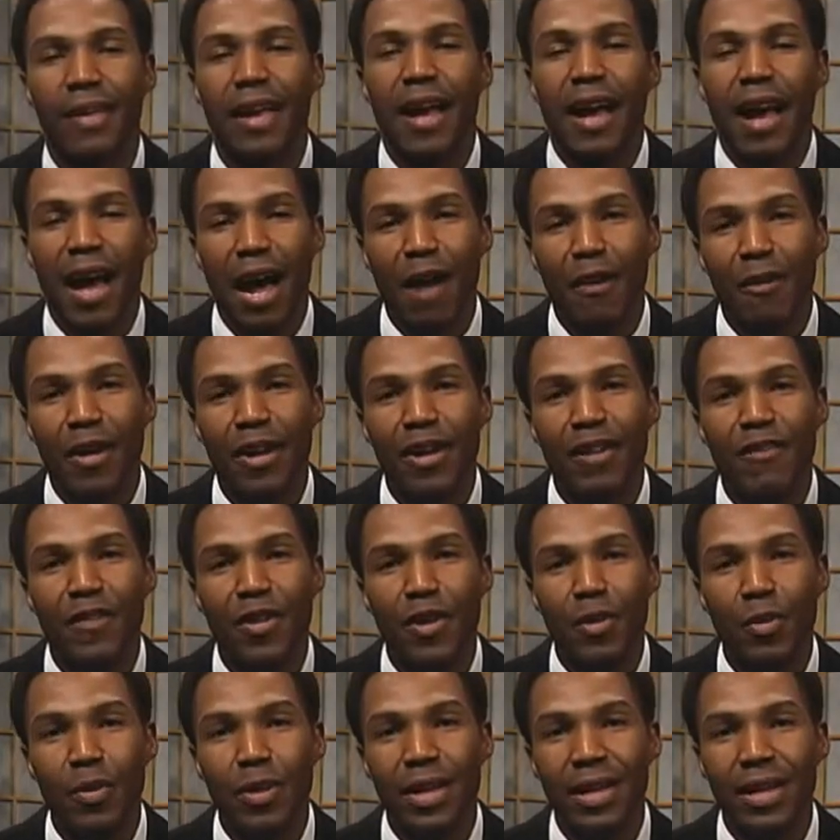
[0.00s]
Our
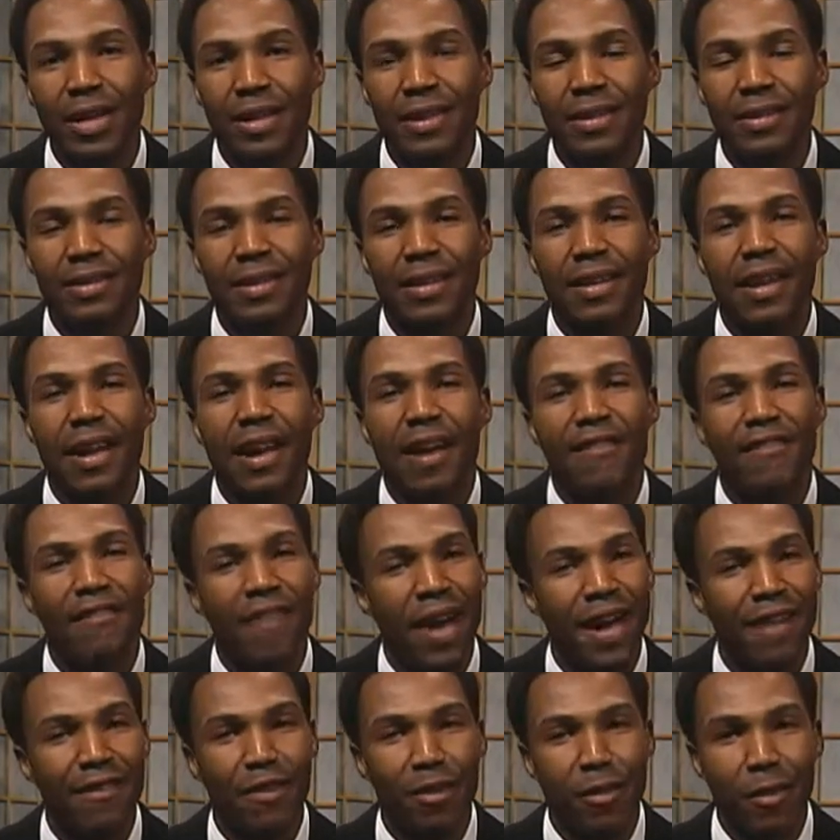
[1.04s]
interviewee is
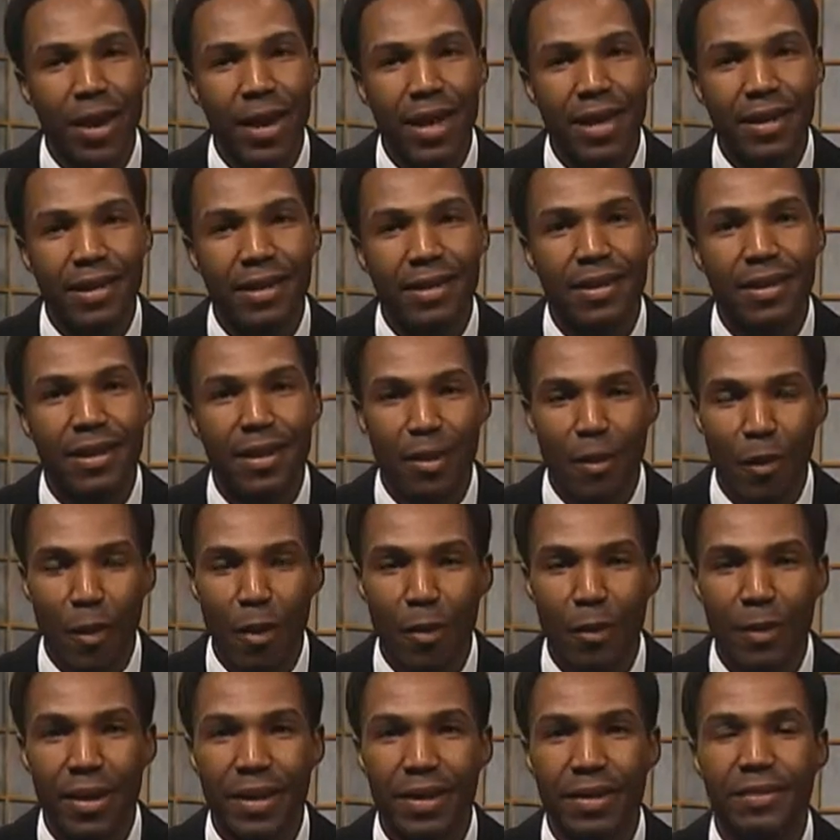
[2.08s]
Vivert
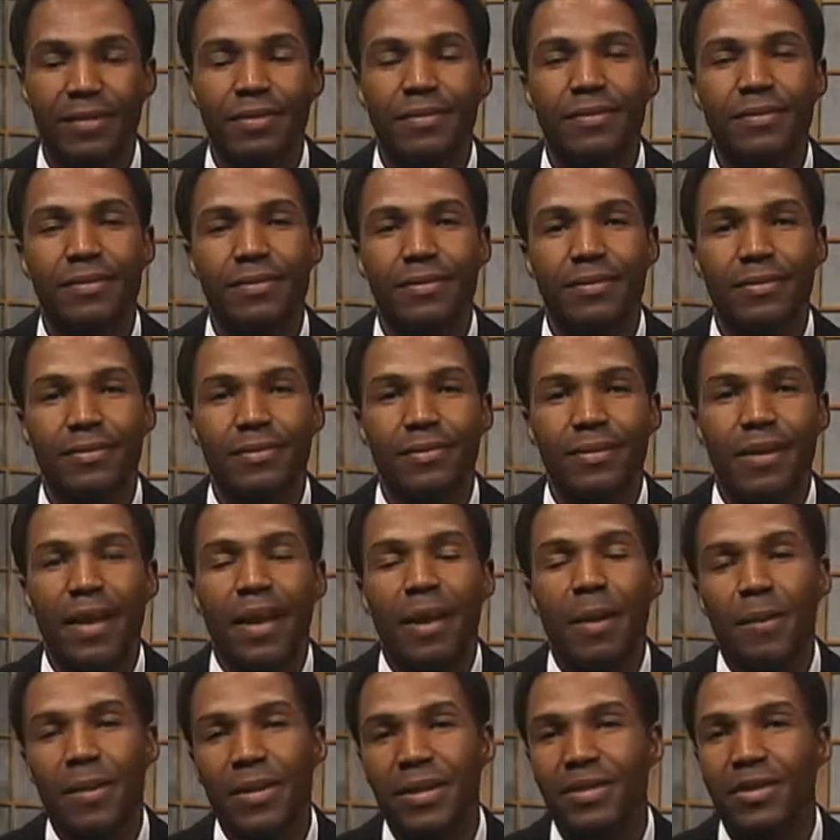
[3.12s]
Norman.
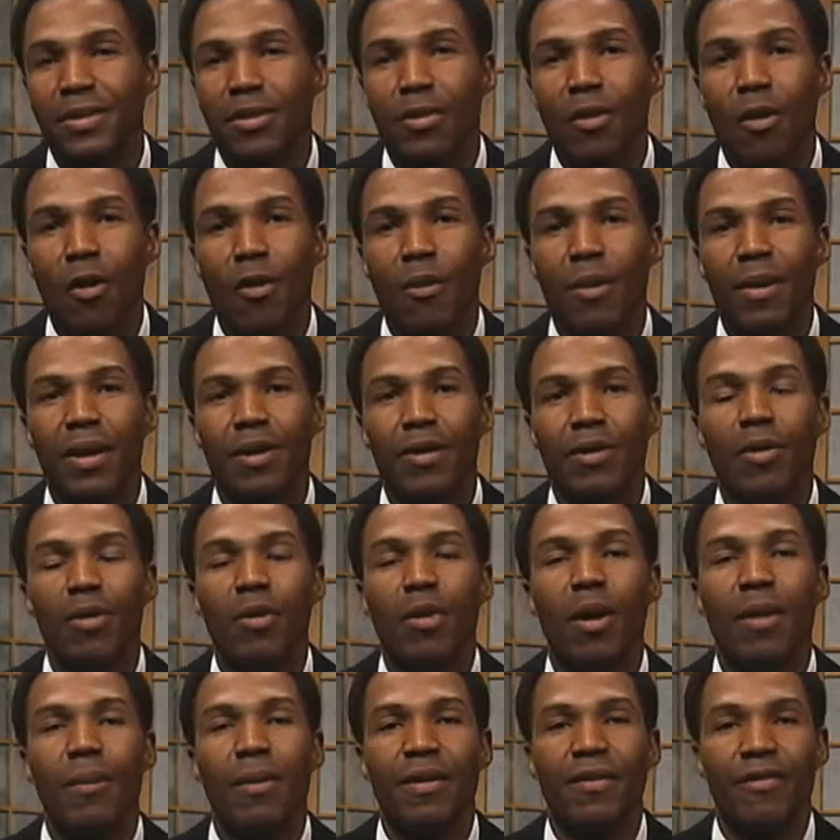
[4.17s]
Mr. Norman grew
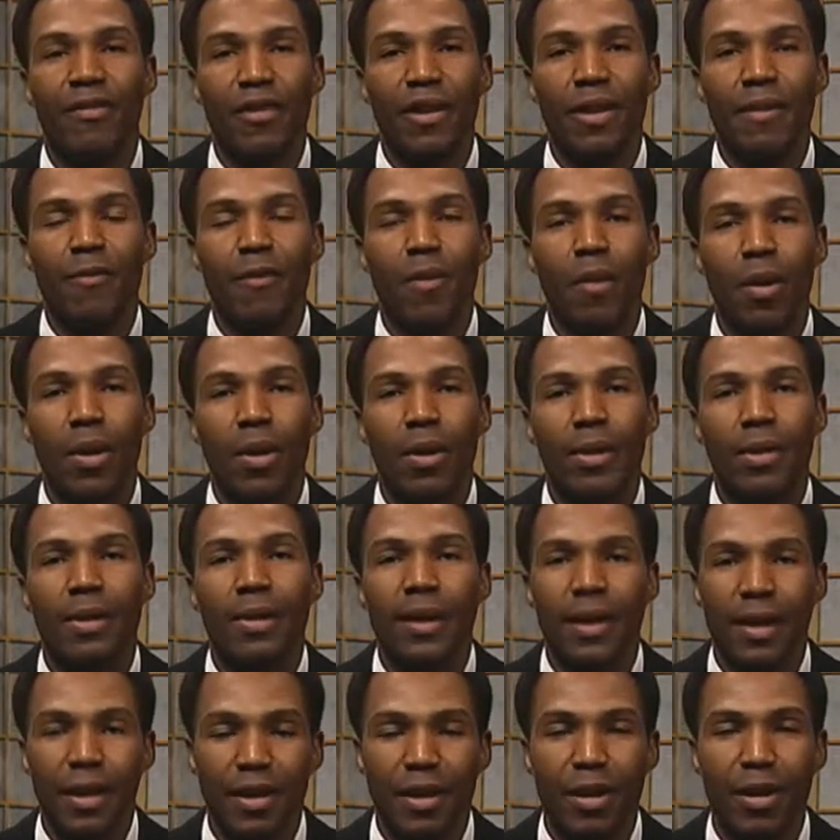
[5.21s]
up in Freeport,
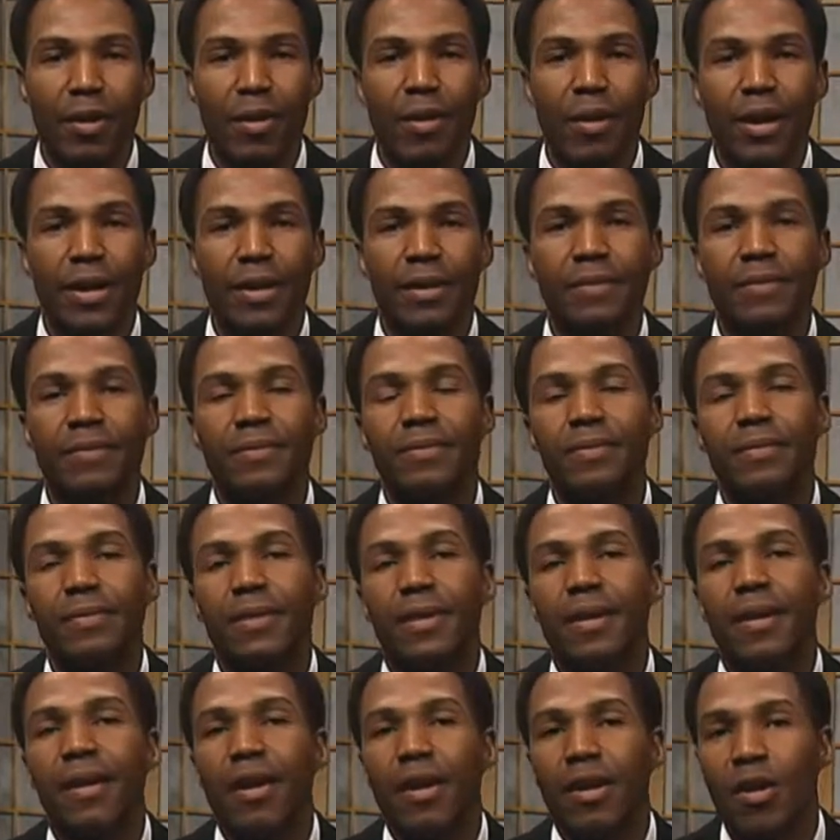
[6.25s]
Illinois.
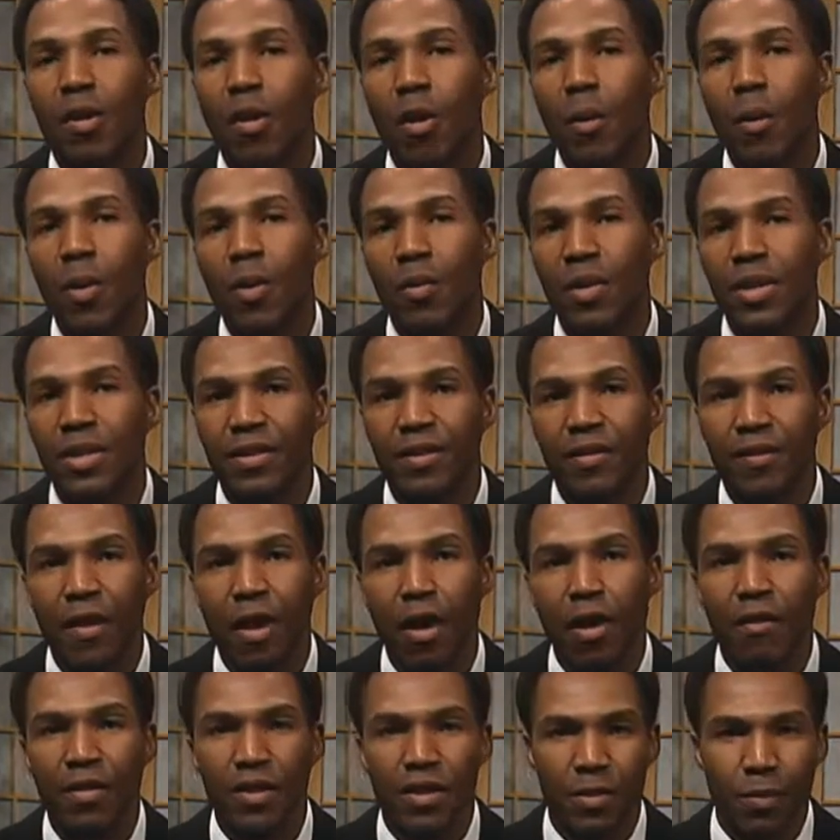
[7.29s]
Norman was
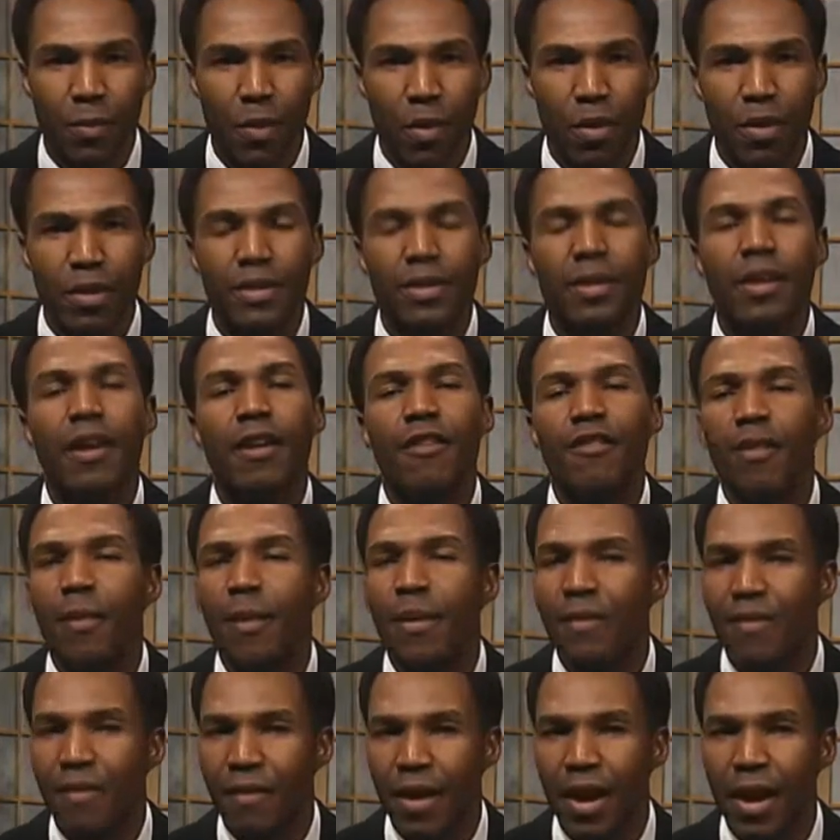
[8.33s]
involved in sports from a
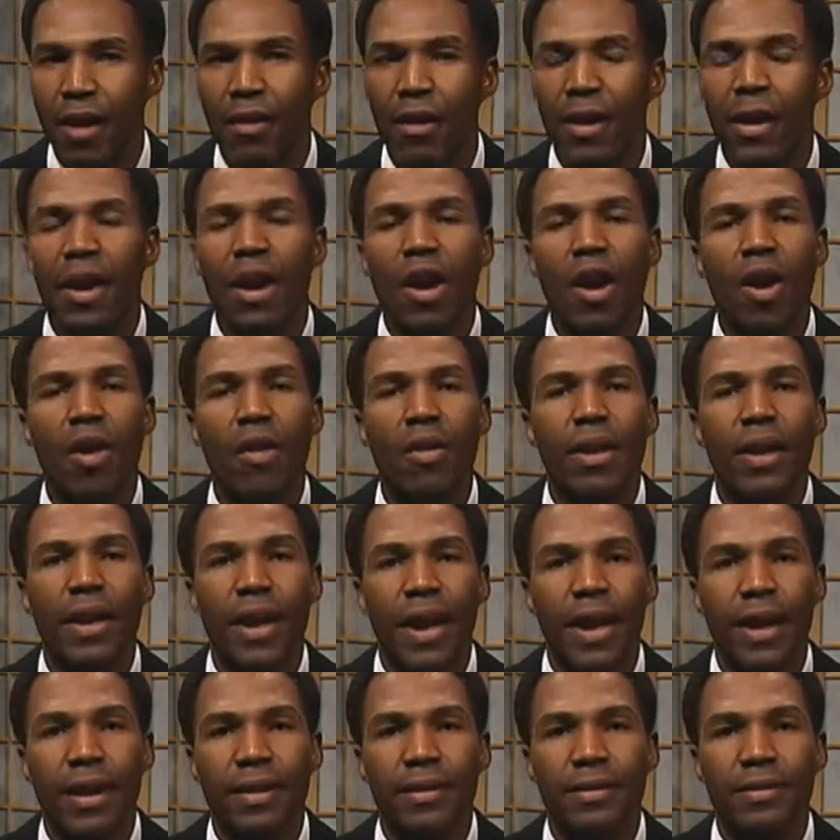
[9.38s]
very early
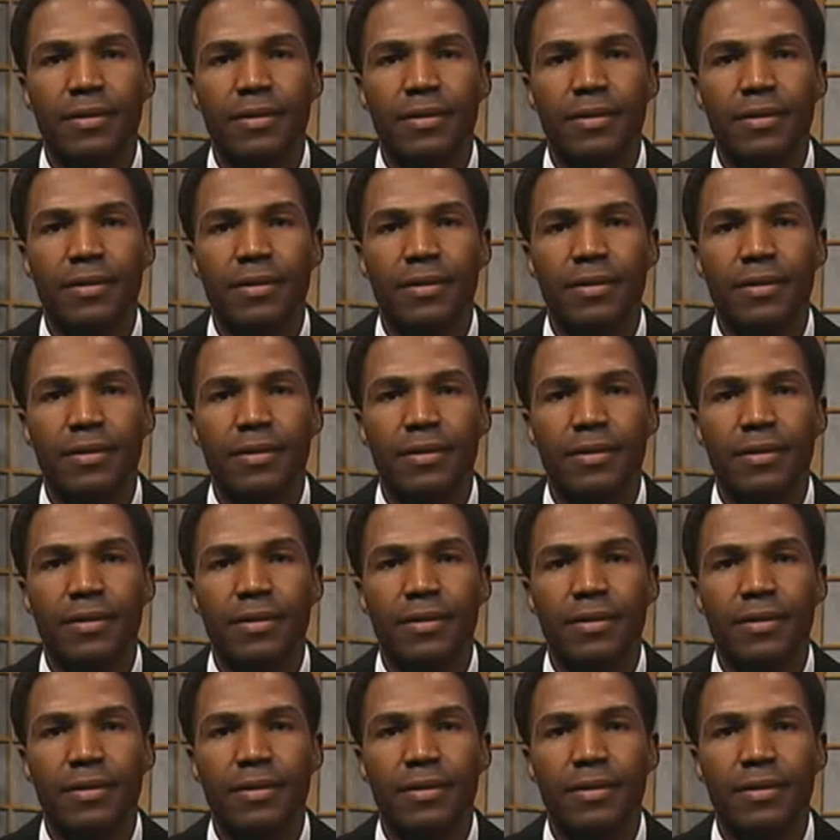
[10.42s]
age.